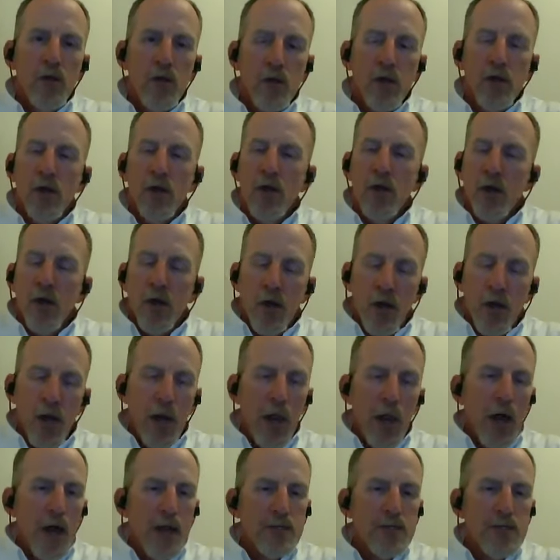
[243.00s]
we can look,
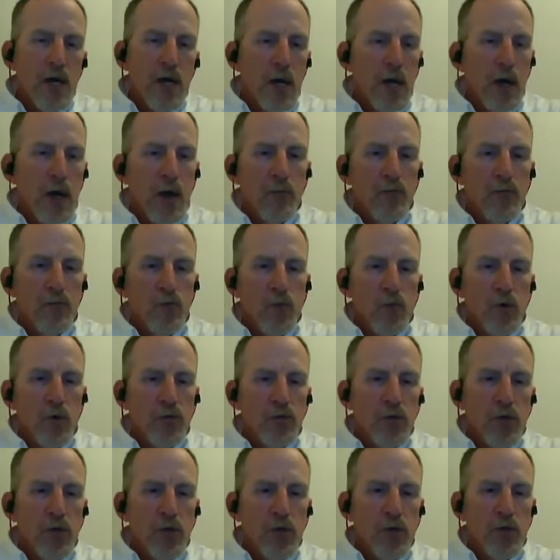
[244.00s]
and a lot of times
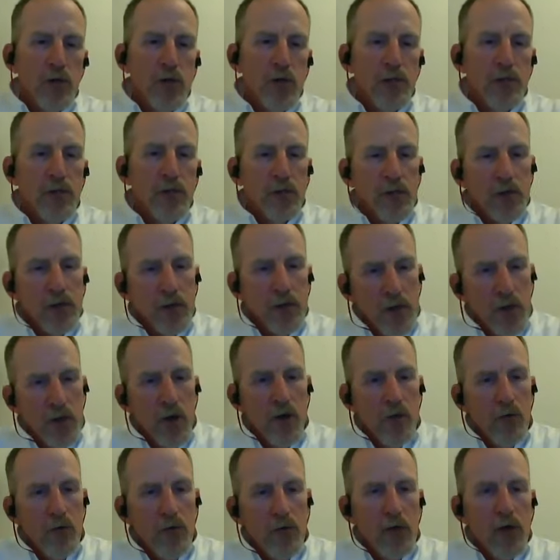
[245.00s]
we'll do it,
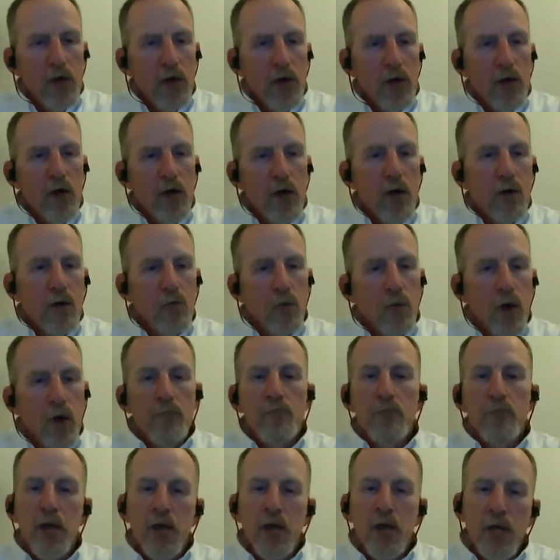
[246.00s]
via
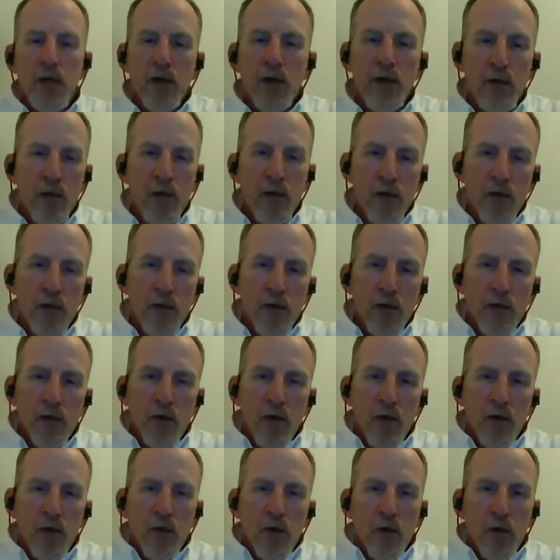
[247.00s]
web meeting.
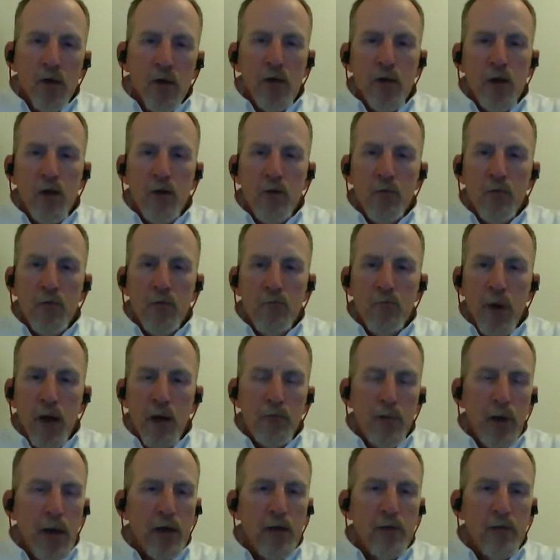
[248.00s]

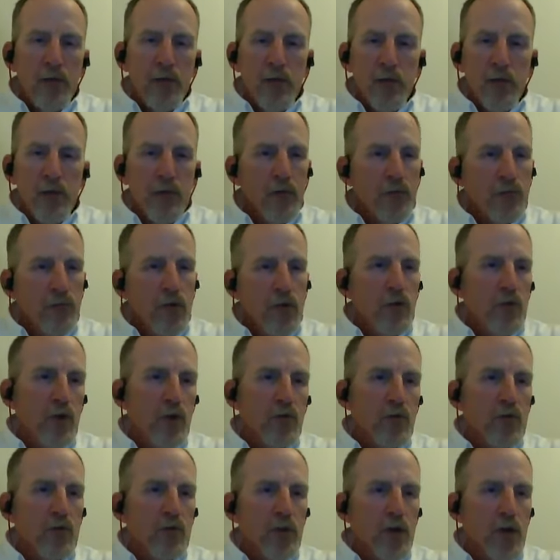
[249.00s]
Back in a few
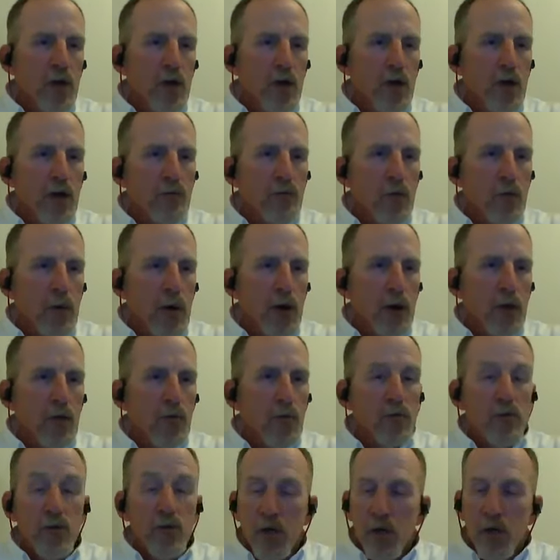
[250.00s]
years ago,
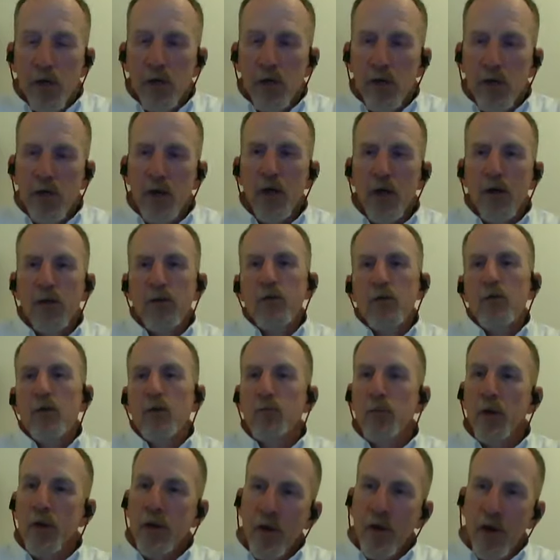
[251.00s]
everybody was getting
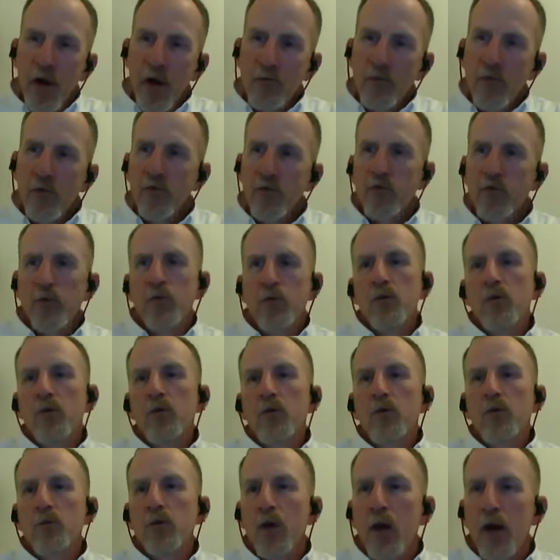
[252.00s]
together in a big conference
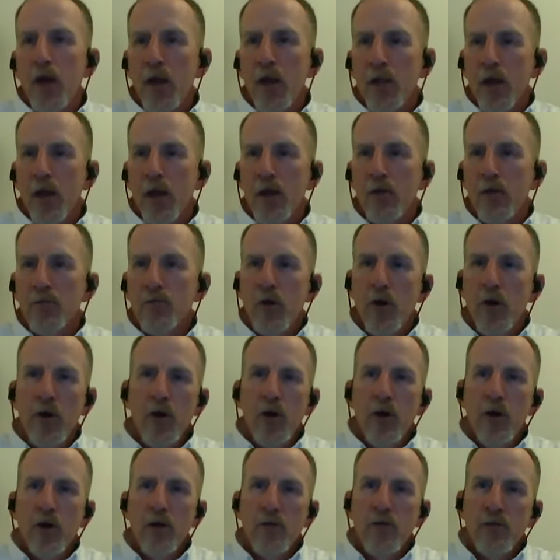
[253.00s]
room. You had a lot of
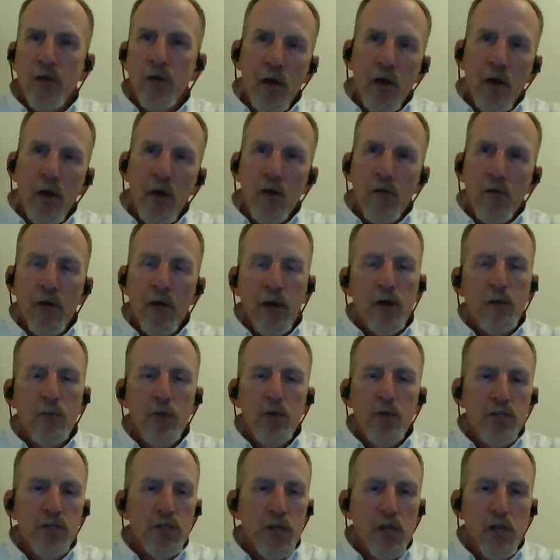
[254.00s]
drawings. Now all that
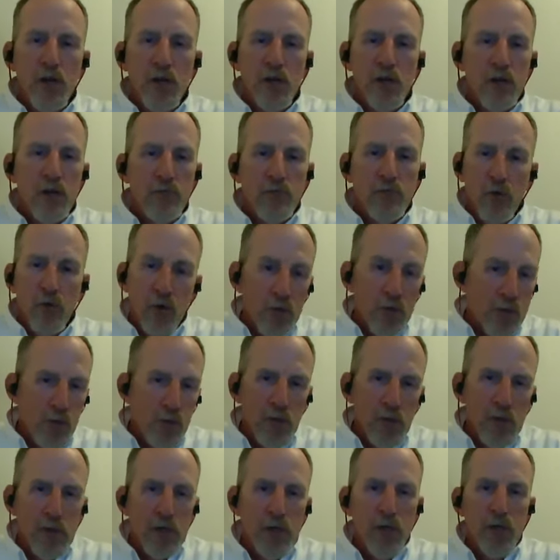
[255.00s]
can be shared
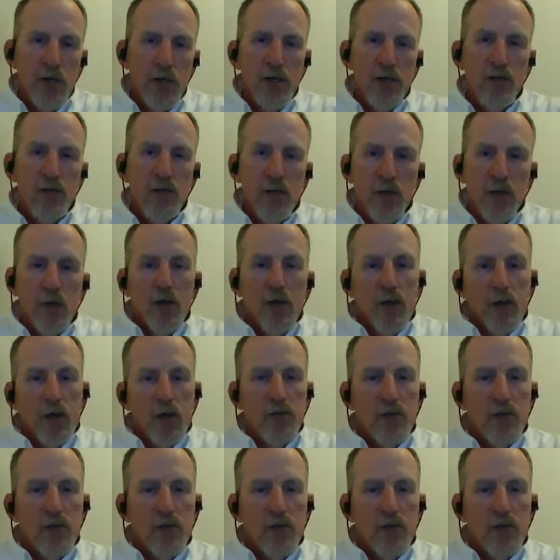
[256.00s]
virtually, and